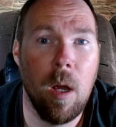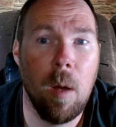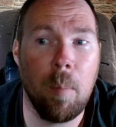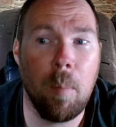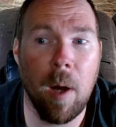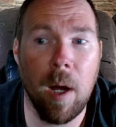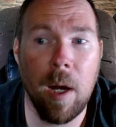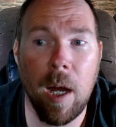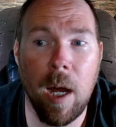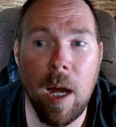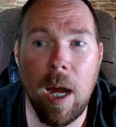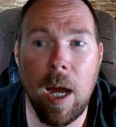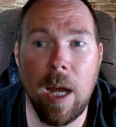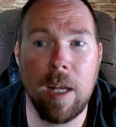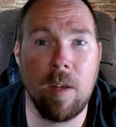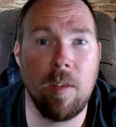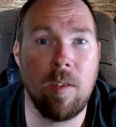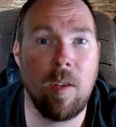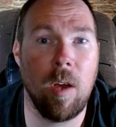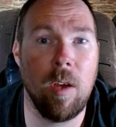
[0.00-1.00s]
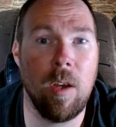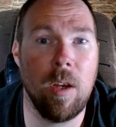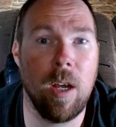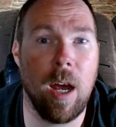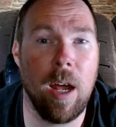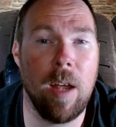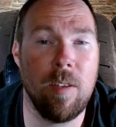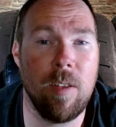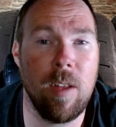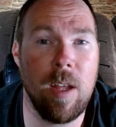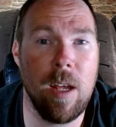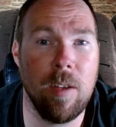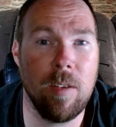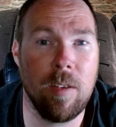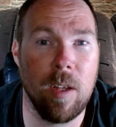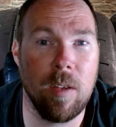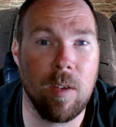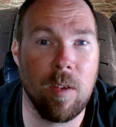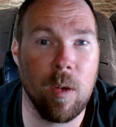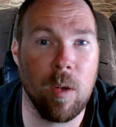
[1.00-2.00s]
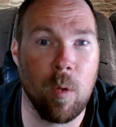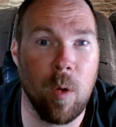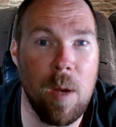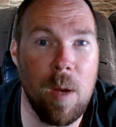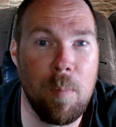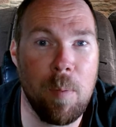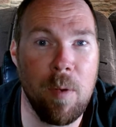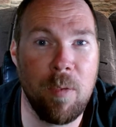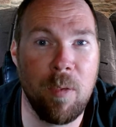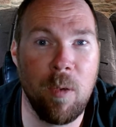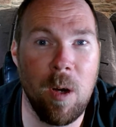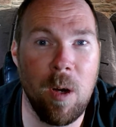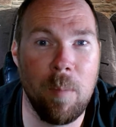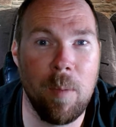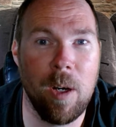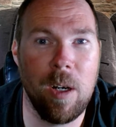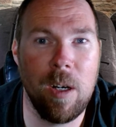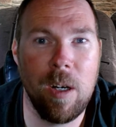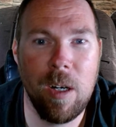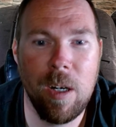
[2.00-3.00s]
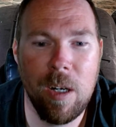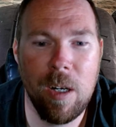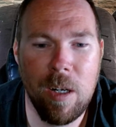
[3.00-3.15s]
but I can tell you guys this, it's a great performer.